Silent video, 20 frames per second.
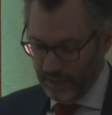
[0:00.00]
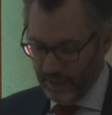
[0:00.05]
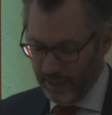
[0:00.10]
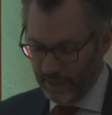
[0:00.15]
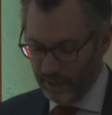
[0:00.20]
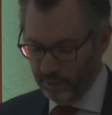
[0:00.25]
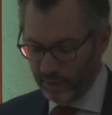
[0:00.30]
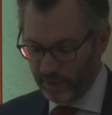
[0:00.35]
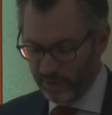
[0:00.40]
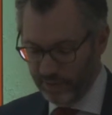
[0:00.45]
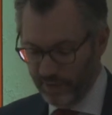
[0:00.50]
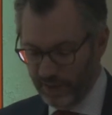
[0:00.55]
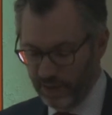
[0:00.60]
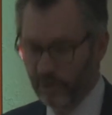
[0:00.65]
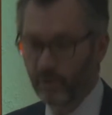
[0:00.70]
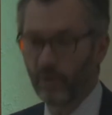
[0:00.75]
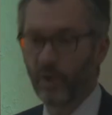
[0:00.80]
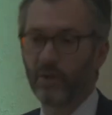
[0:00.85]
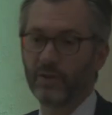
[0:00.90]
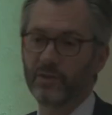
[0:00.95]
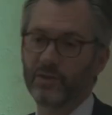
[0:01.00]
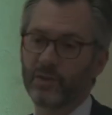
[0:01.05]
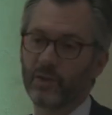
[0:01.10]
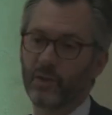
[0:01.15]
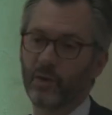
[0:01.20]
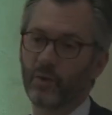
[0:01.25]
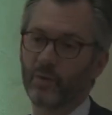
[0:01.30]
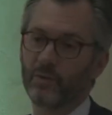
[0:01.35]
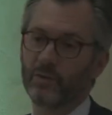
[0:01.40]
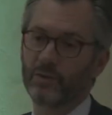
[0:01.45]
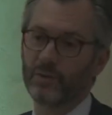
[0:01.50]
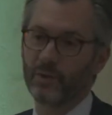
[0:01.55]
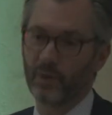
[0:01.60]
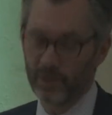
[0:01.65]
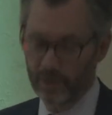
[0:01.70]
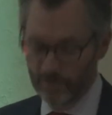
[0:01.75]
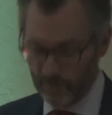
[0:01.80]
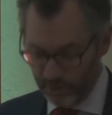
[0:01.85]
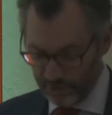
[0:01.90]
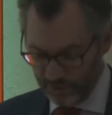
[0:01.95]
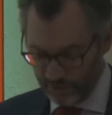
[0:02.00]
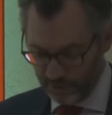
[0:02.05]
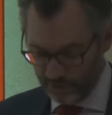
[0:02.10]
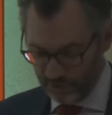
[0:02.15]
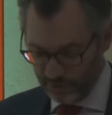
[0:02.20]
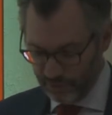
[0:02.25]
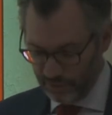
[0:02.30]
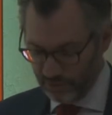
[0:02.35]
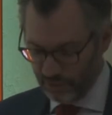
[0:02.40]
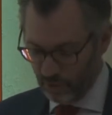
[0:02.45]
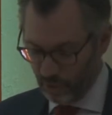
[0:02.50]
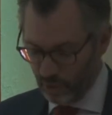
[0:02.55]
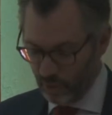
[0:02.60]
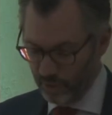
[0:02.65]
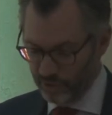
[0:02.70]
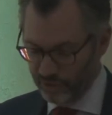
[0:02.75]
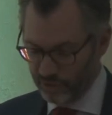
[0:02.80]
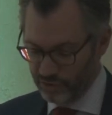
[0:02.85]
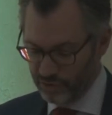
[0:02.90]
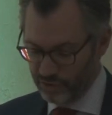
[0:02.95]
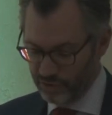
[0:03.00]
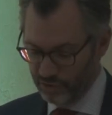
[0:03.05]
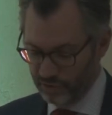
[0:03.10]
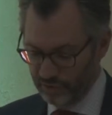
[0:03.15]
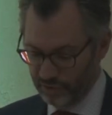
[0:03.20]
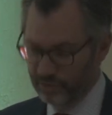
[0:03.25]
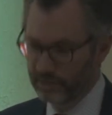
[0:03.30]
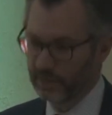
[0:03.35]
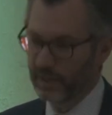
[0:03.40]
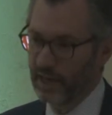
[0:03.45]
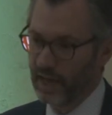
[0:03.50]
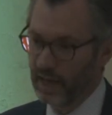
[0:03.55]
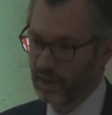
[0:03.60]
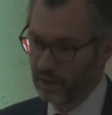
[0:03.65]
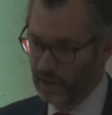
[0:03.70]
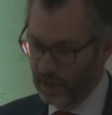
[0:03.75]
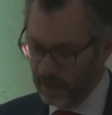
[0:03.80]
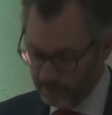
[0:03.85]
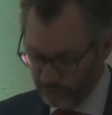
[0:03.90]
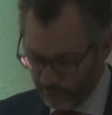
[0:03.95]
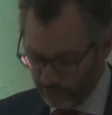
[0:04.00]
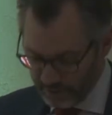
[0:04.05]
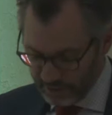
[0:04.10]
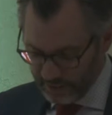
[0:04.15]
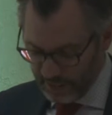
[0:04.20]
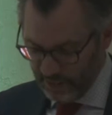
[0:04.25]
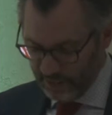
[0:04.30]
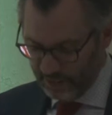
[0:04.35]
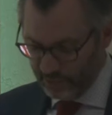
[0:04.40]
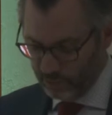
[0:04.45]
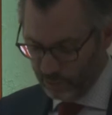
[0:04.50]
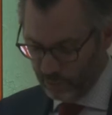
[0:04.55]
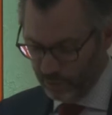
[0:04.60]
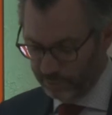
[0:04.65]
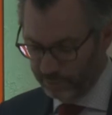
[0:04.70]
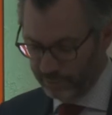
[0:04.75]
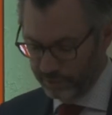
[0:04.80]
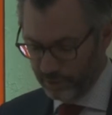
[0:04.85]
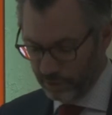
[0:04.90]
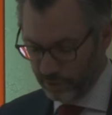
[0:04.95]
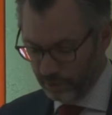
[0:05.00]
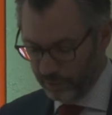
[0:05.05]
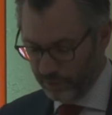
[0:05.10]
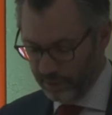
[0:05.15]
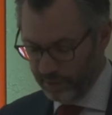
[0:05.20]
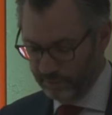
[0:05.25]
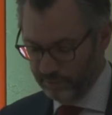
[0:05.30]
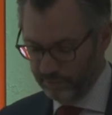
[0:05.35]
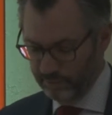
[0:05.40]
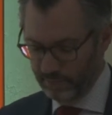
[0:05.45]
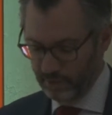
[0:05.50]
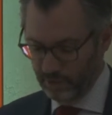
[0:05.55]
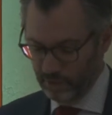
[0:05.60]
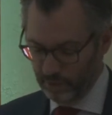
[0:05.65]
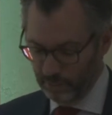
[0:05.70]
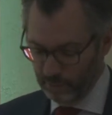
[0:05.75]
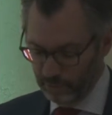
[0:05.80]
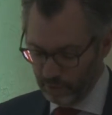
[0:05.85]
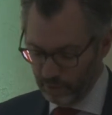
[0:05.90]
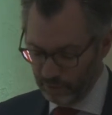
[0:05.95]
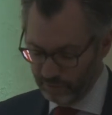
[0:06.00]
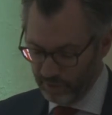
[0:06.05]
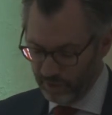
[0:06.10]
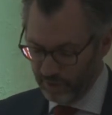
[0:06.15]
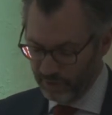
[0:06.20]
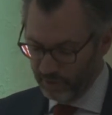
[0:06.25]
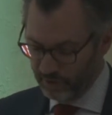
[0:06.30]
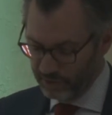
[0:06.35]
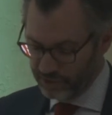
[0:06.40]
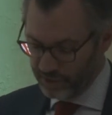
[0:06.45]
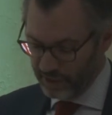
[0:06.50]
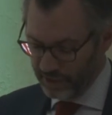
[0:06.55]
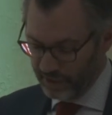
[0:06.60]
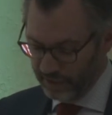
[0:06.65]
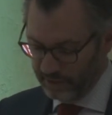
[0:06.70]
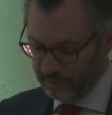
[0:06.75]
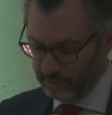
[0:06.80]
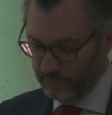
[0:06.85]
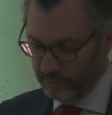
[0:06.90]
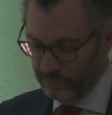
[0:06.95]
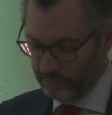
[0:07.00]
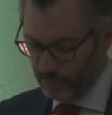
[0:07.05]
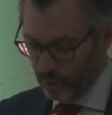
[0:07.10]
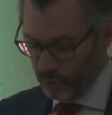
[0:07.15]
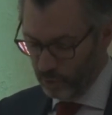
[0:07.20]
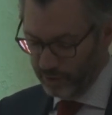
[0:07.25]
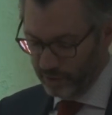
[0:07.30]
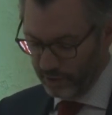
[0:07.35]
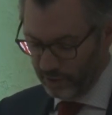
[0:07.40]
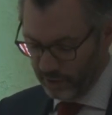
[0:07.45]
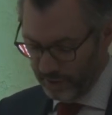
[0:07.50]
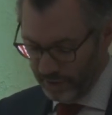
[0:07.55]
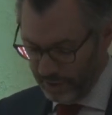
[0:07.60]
And I want to thank you also to our sponsors, Orange, Talal Abu-Ghazaleh Group, Karim, Boulevard Arjan, Mode